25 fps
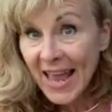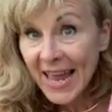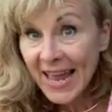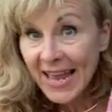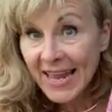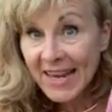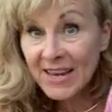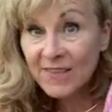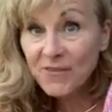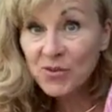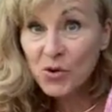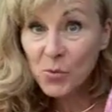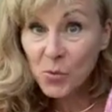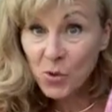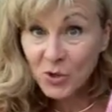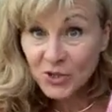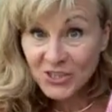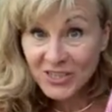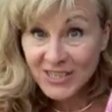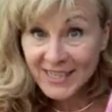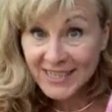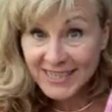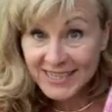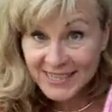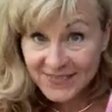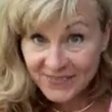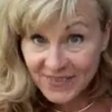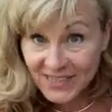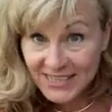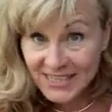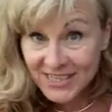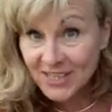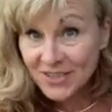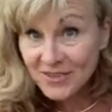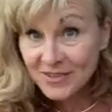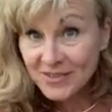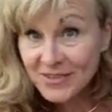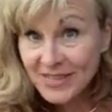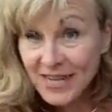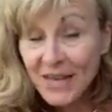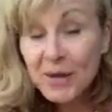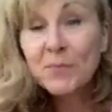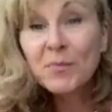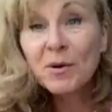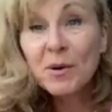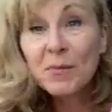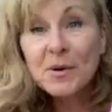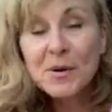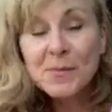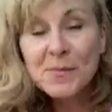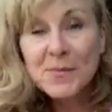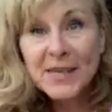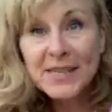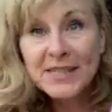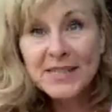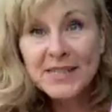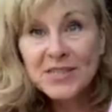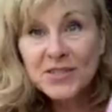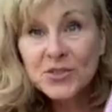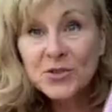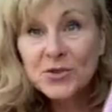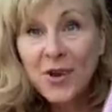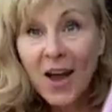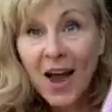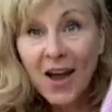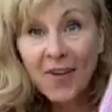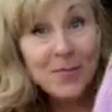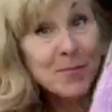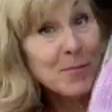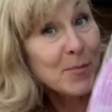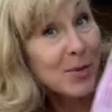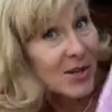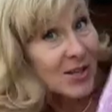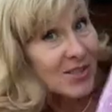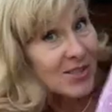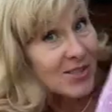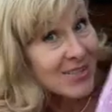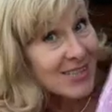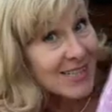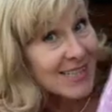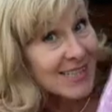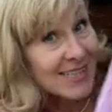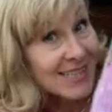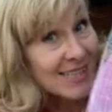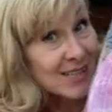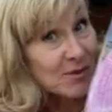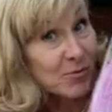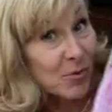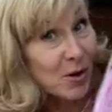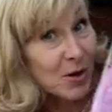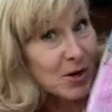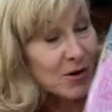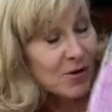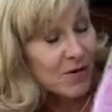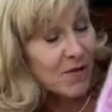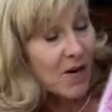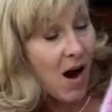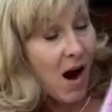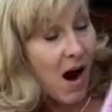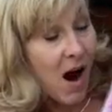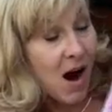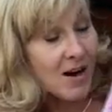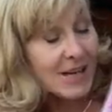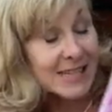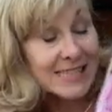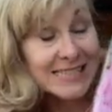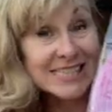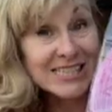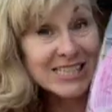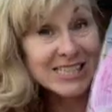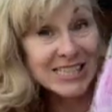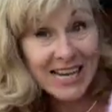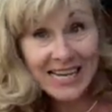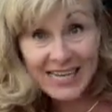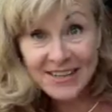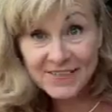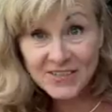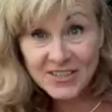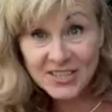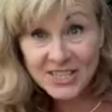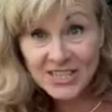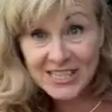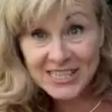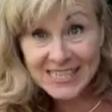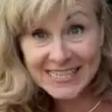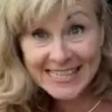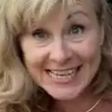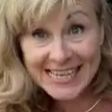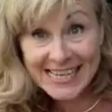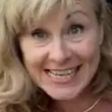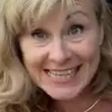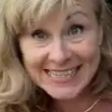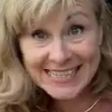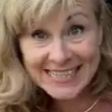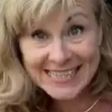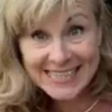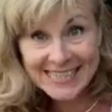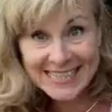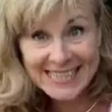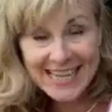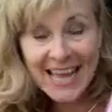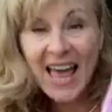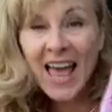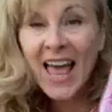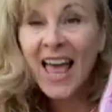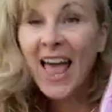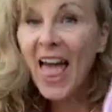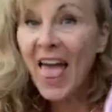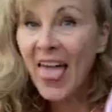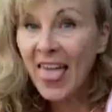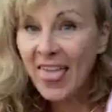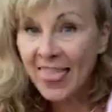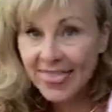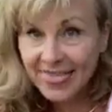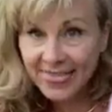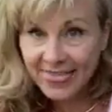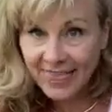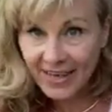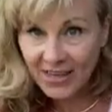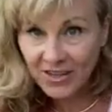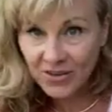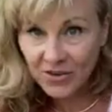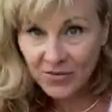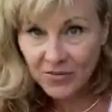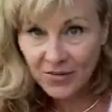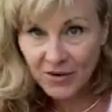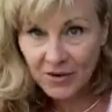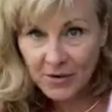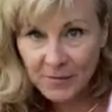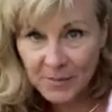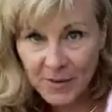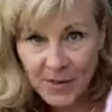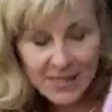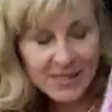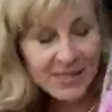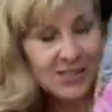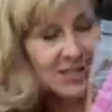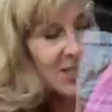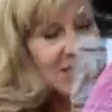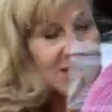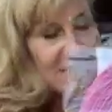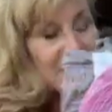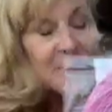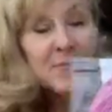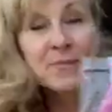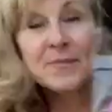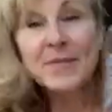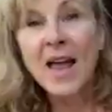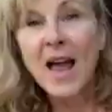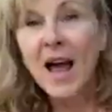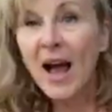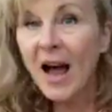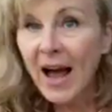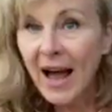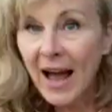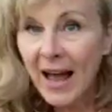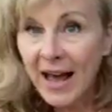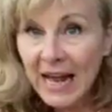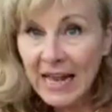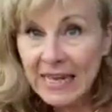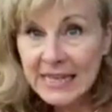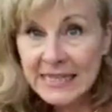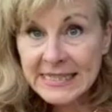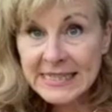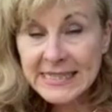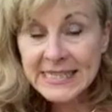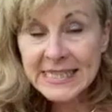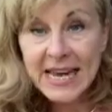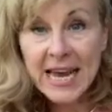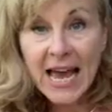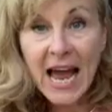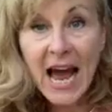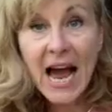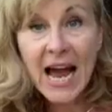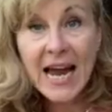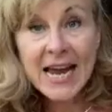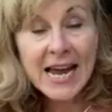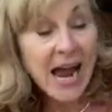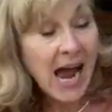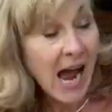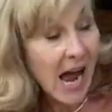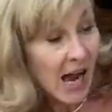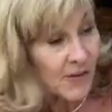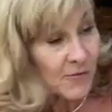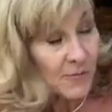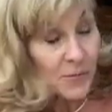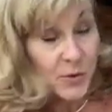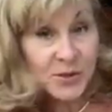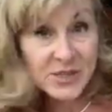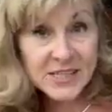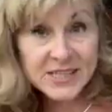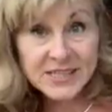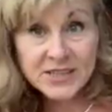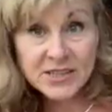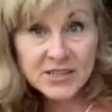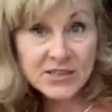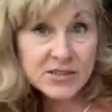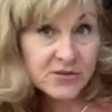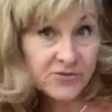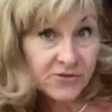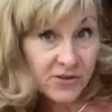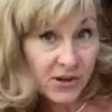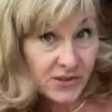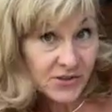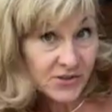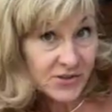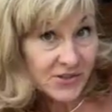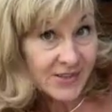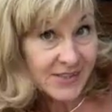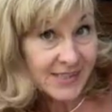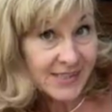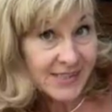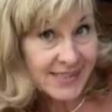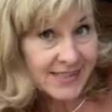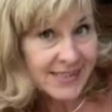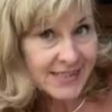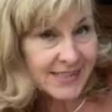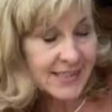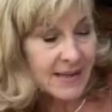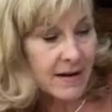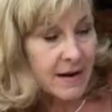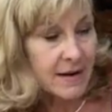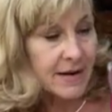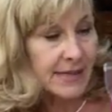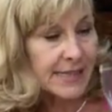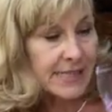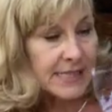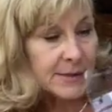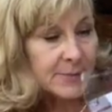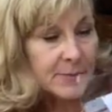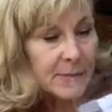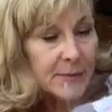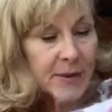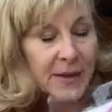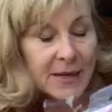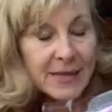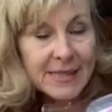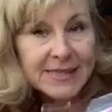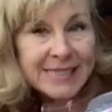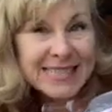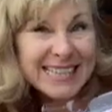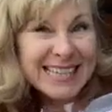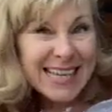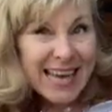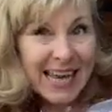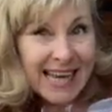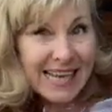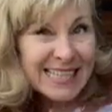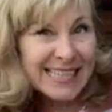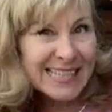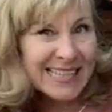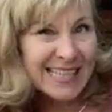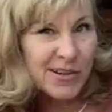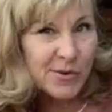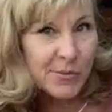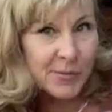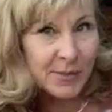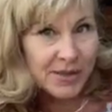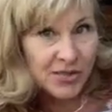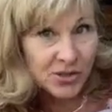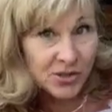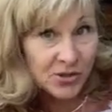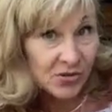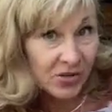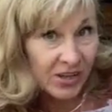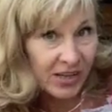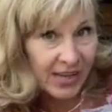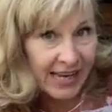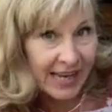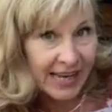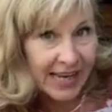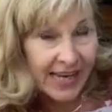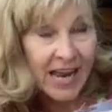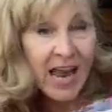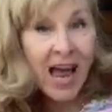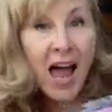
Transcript: if you're watching this video, it probably means you have purchased one of our jellyfish kits. Thank you very much. And I have put instructions inside, but in case they're a bit tricky,